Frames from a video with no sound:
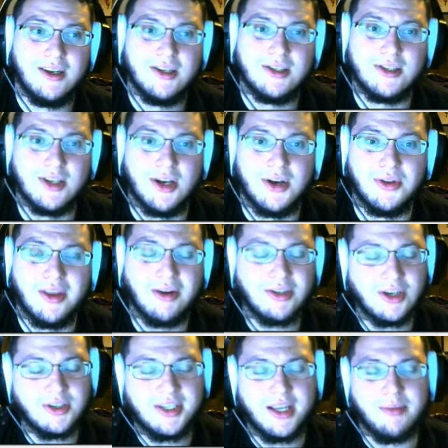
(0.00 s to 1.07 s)
So
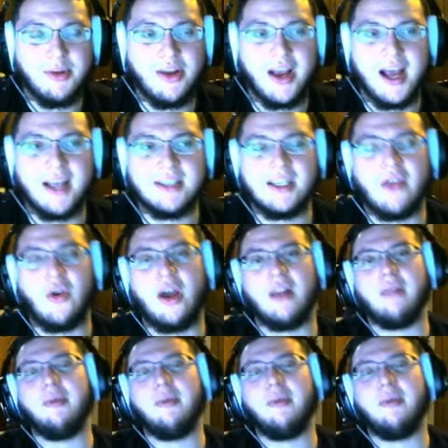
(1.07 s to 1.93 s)
there's our team, you guys. Let me